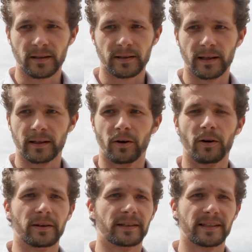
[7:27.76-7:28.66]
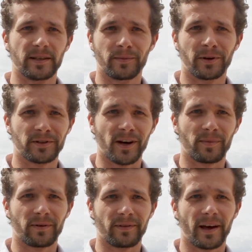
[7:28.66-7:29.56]
then all the sim on top
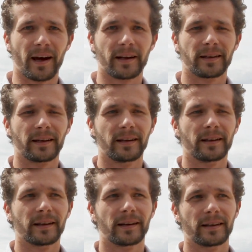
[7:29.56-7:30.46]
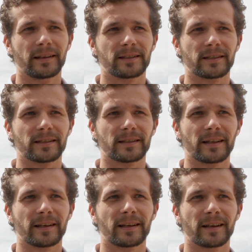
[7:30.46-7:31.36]
of that. And it's just
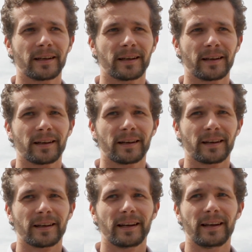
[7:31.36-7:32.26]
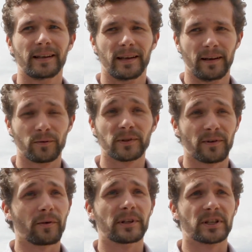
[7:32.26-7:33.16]
like, it was
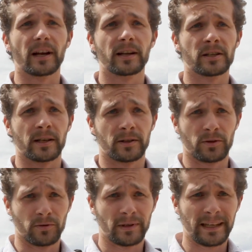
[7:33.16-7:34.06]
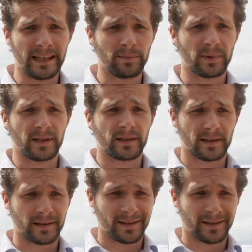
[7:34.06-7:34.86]
very challenging to keep it